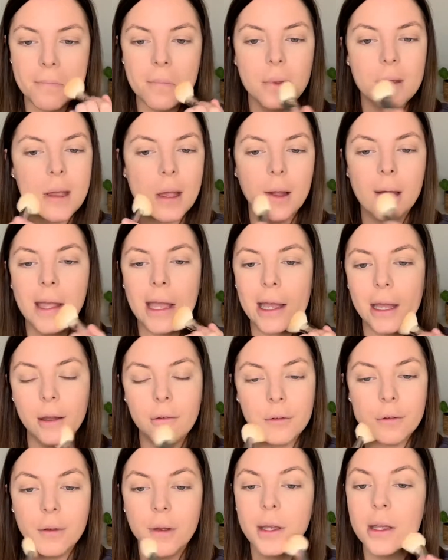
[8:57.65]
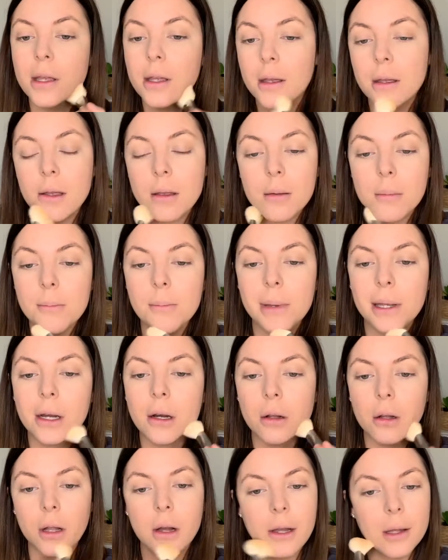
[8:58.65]
I have big
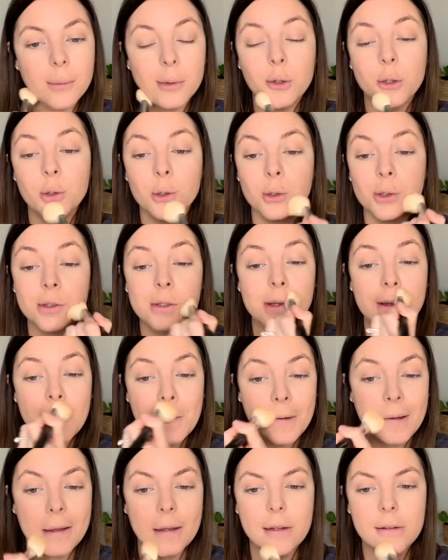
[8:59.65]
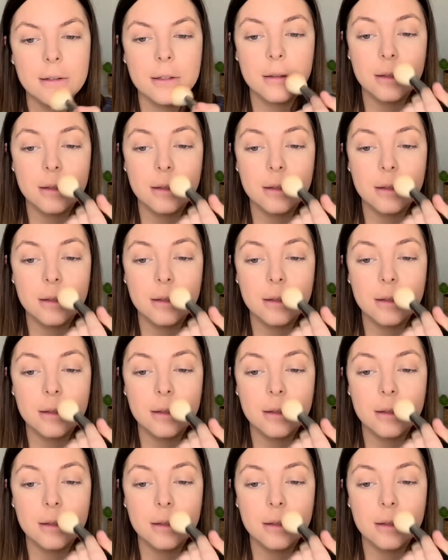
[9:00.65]
ol' eyeballs and